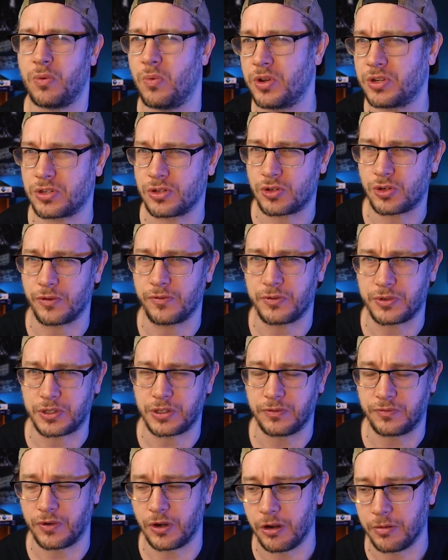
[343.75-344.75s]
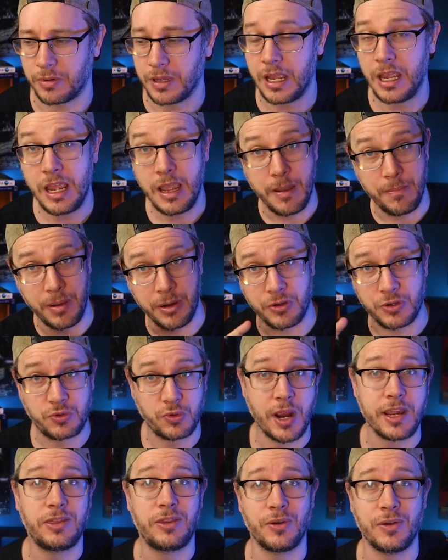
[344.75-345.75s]
I wasn't sure if it was confirmed, but it
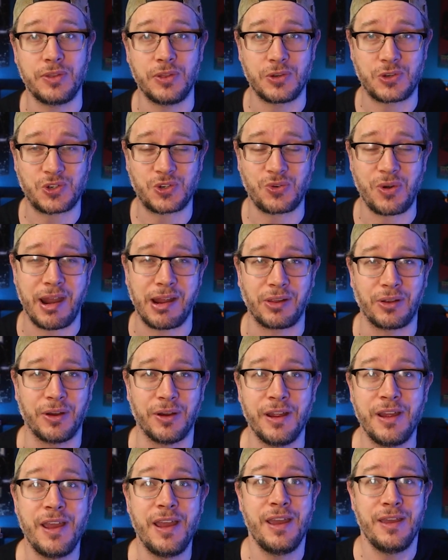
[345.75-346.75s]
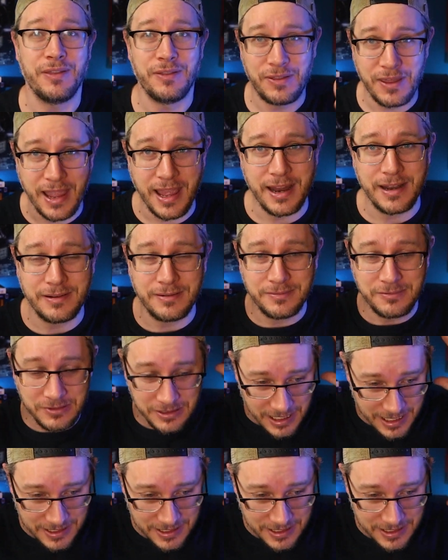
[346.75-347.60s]
was right there in the trailer that